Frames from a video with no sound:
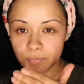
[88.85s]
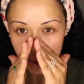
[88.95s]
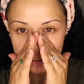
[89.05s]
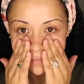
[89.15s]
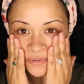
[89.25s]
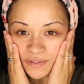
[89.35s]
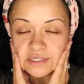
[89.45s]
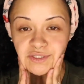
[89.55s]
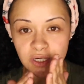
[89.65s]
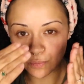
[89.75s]
and I really need
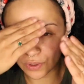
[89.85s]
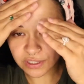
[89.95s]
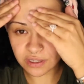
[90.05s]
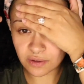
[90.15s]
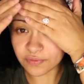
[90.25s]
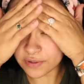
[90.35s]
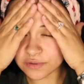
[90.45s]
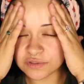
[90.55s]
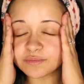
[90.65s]
to start working on those,